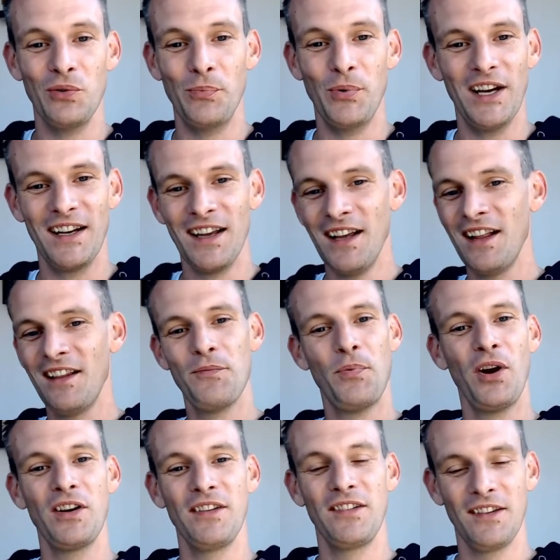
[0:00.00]
But
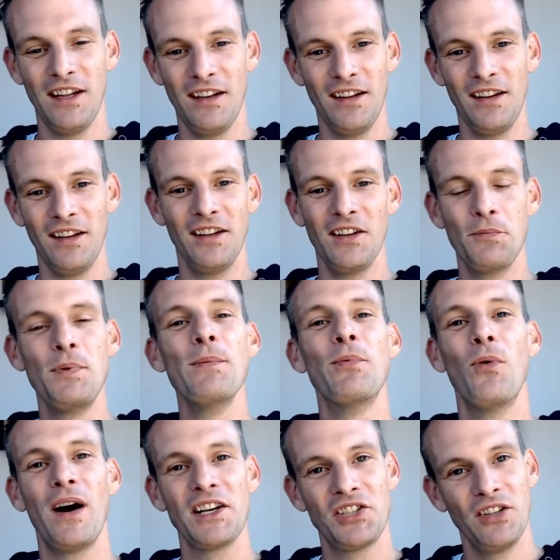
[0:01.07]
parties the, the, the people
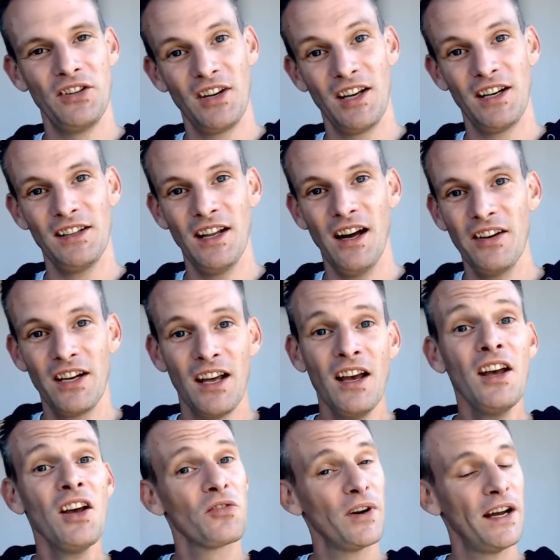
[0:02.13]
watching it are going to love it
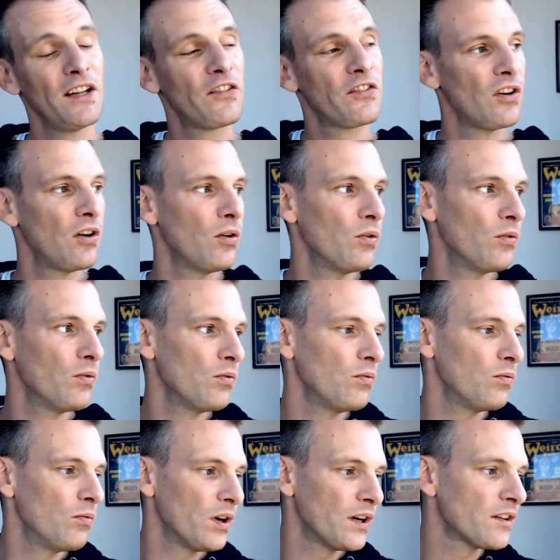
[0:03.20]
right so
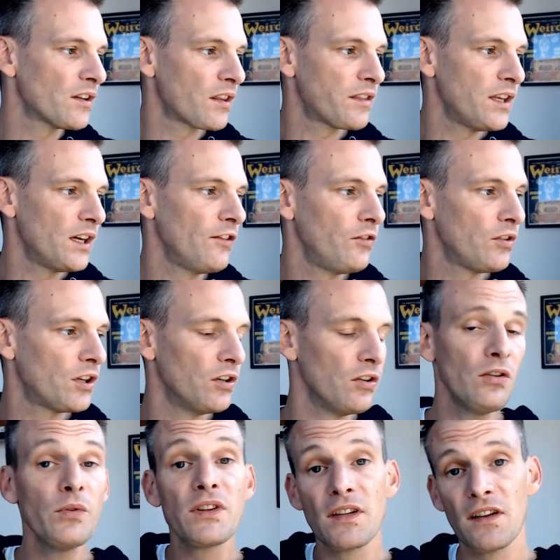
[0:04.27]
one of the things you can
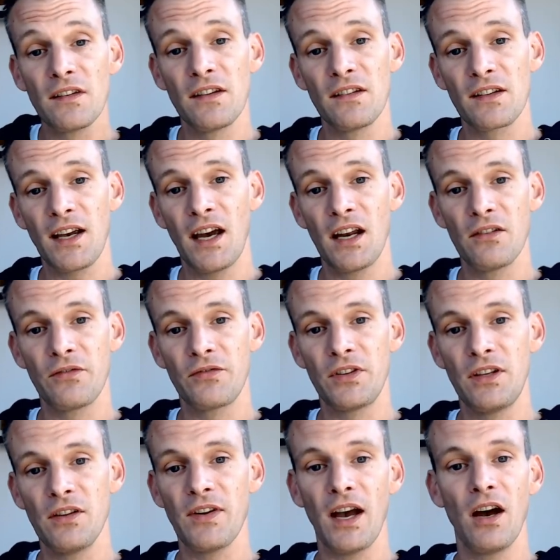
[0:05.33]
do with this is kind of
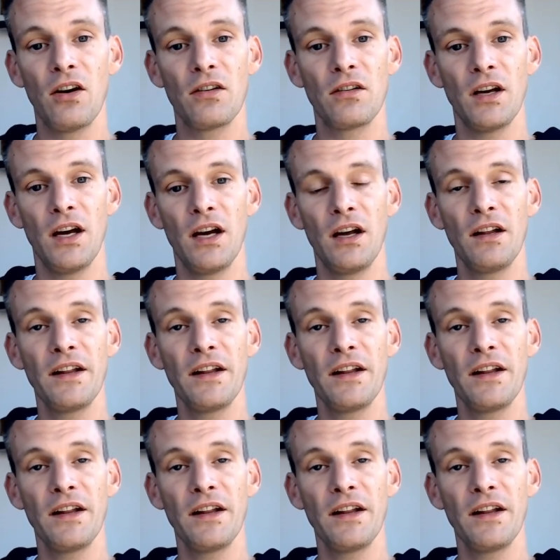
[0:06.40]
give out uh,